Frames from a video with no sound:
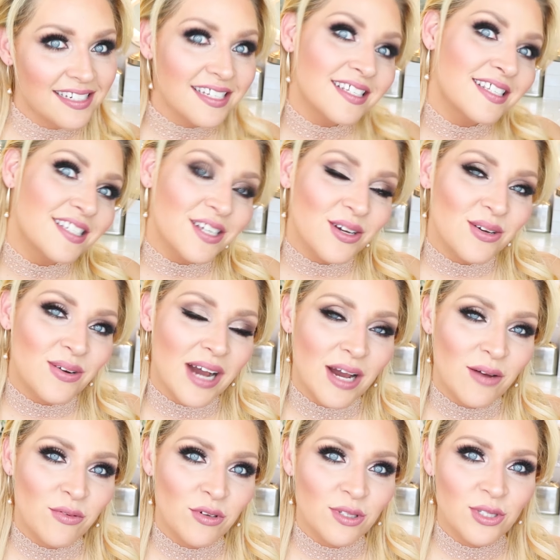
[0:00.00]
so
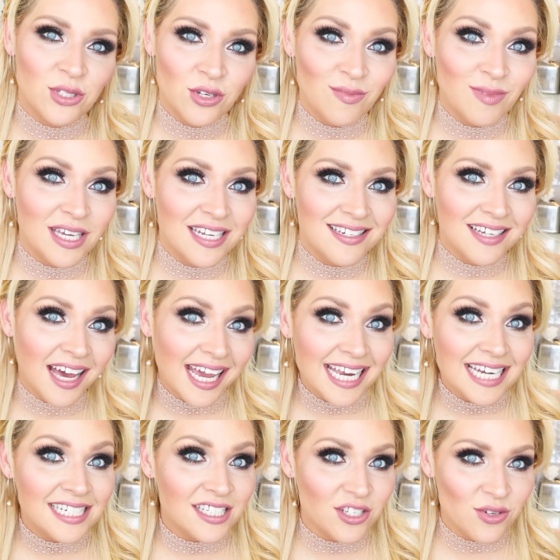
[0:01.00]
I will zoom in
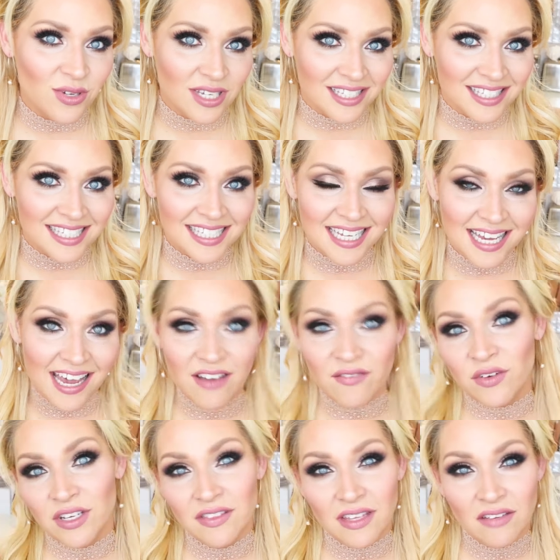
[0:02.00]
tight so you can see
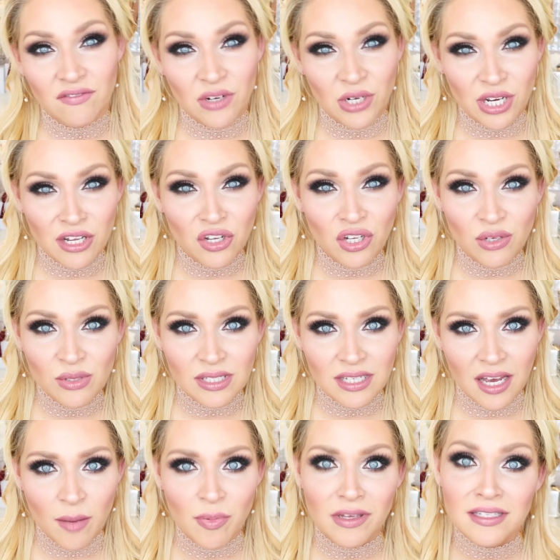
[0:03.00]
everything very close
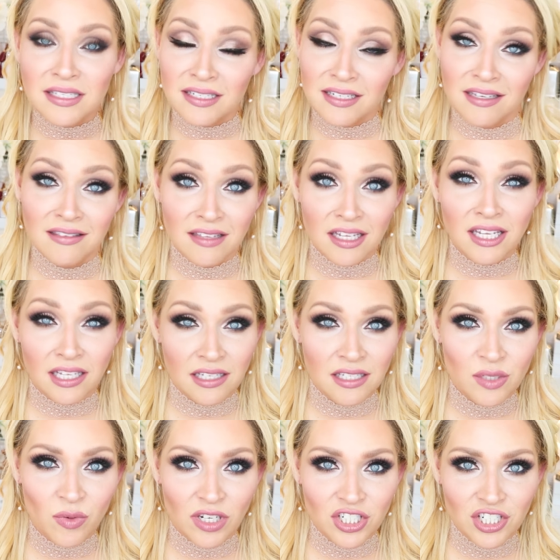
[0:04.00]
up and see the clean
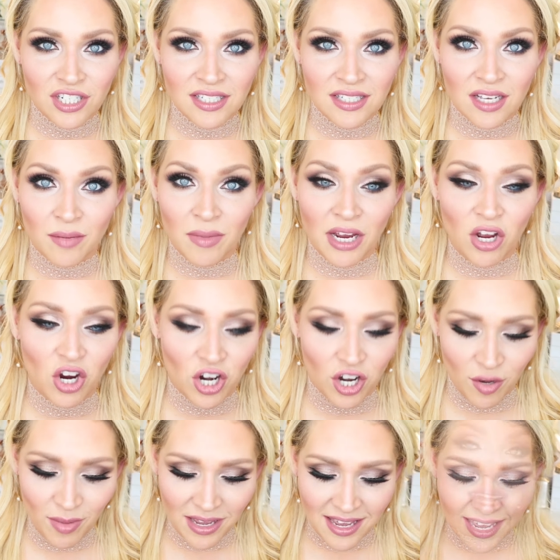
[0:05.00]
swatches on my
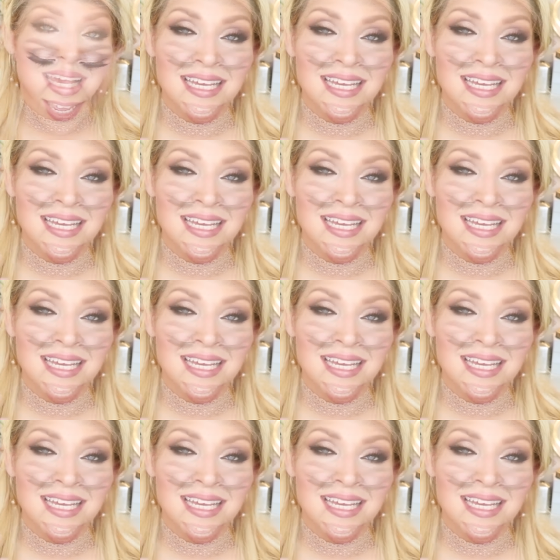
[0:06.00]
arm.